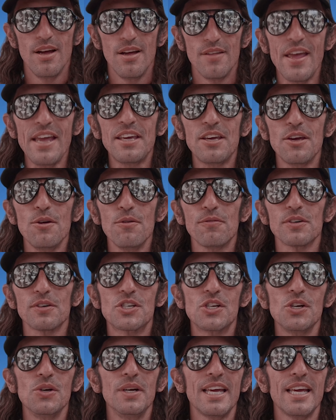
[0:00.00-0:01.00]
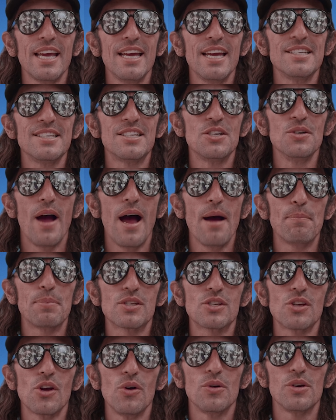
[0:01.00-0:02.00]
Thank you for tuning in to
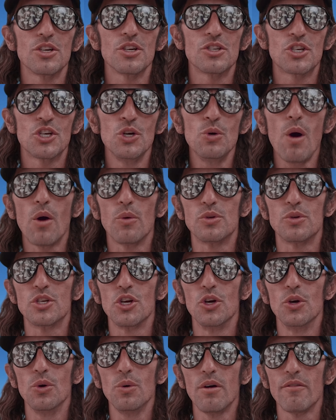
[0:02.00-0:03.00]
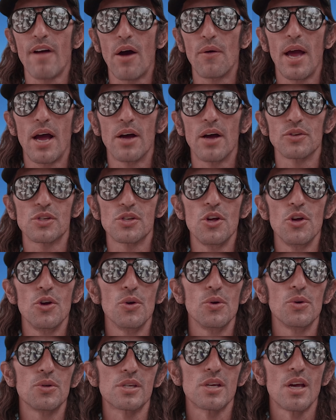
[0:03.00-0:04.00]
episode 202 of Outhouse
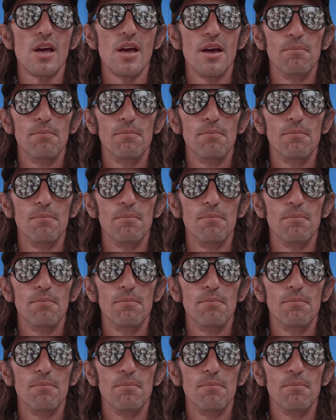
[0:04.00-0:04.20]
News.